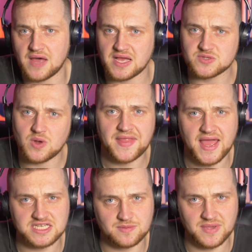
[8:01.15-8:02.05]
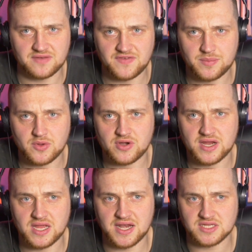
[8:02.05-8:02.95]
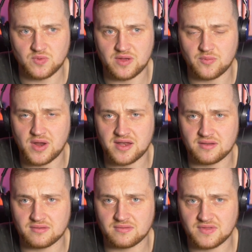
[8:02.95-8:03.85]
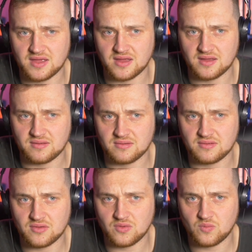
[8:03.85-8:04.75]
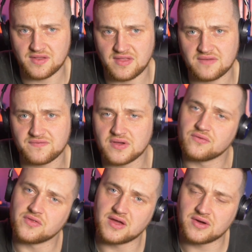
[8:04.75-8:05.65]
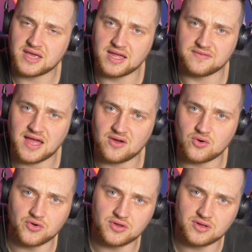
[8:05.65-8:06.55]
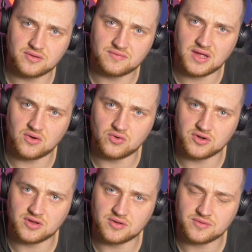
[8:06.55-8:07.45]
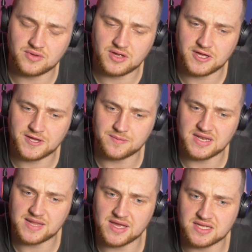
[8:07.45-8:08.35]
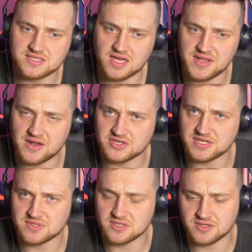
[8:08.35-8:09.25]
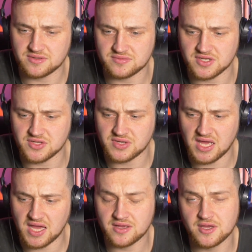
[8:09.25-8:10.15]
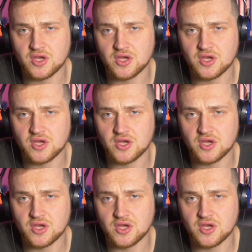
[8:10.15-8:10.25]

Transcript: And that's why they're estimated February, and it's when they feel that they'll hit that order limit, and then they'll ship to the UK.